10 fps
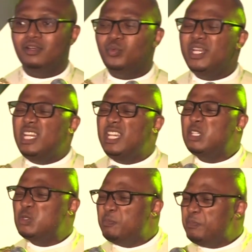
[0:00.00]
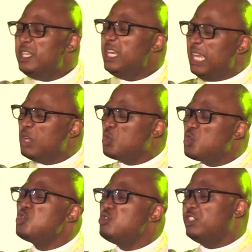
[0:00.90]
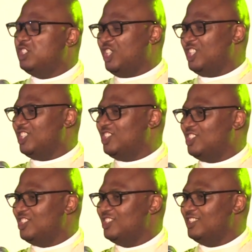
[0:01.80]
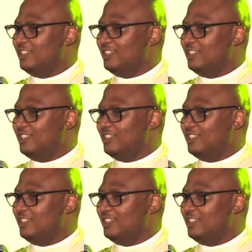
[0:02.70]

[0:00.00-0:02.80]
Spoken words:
We need to be a good church.